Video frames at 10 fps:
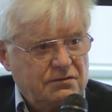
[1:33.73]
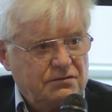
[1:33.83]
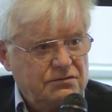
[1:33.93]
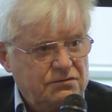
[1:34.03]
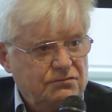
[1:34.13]

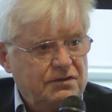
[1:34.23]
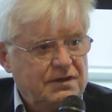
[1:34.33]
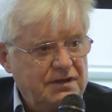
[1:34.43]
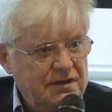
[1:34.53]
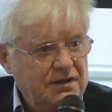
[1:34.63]
on two
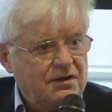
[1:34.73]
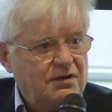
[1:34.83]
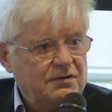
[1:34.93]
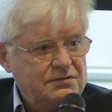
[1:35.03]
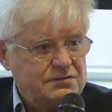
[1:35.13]
key
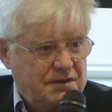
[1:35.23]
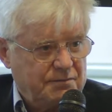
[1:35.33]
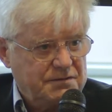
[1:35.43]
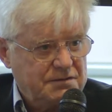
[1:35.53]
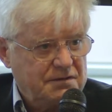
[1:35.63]

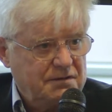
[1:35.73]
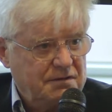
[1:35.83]
concepts.